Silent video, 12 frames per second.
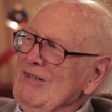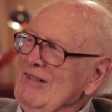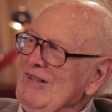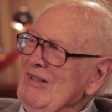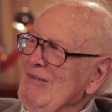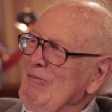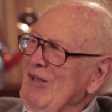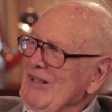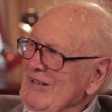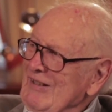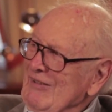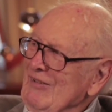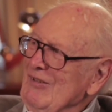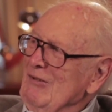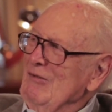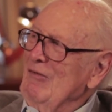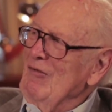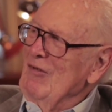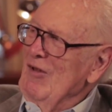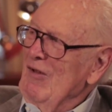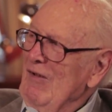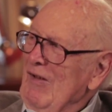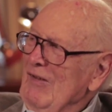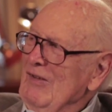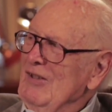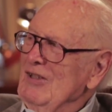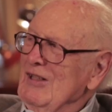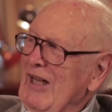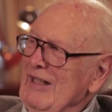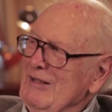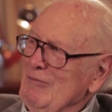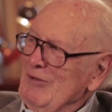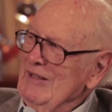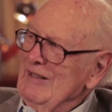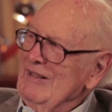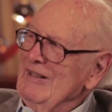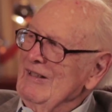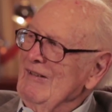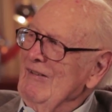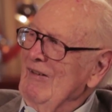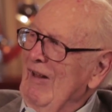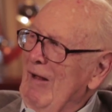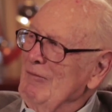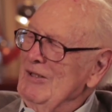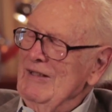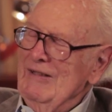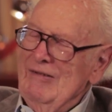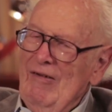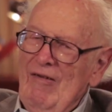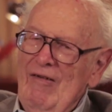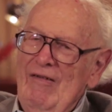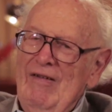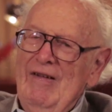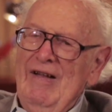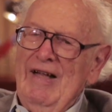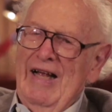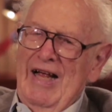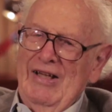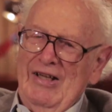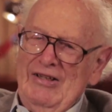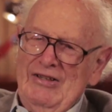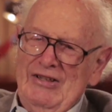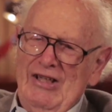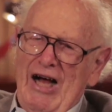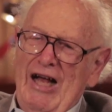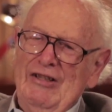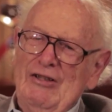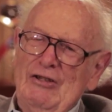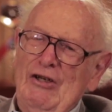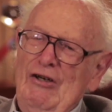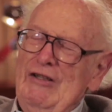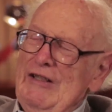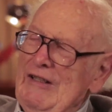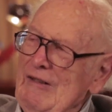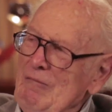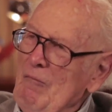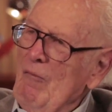walls and took pictures of the slots being dilapidated. And then Cardinal Koenig,